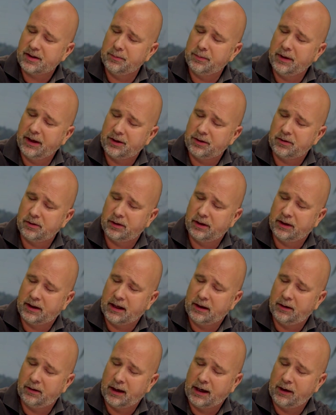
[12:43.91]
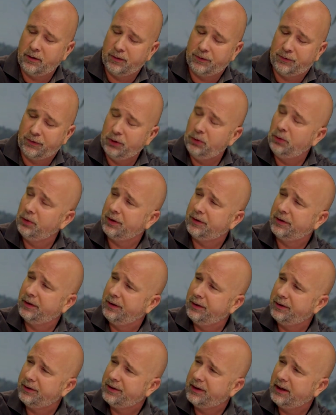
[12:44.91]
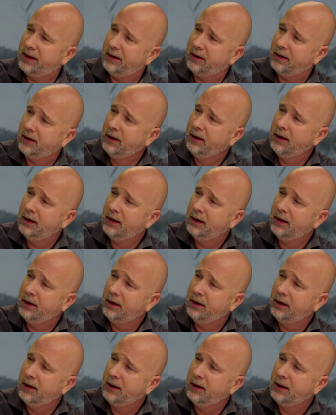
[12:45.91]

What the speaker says: to make sure that our viewers understand,